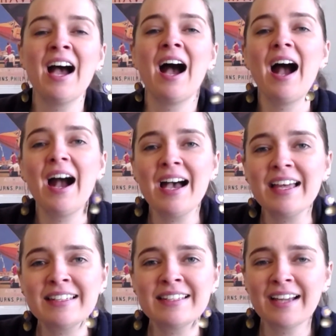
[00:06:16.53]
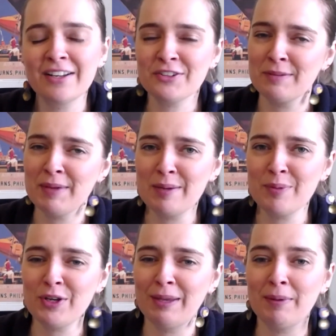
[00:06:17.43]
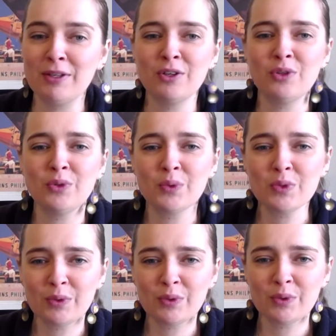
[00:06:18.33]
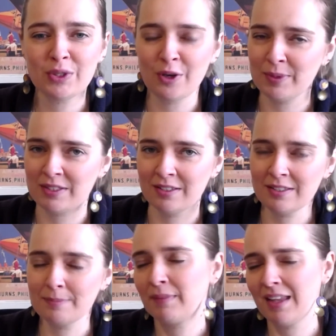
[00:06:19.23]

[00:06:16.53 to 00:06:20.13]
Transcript: and actually make bookkeeping useful to your business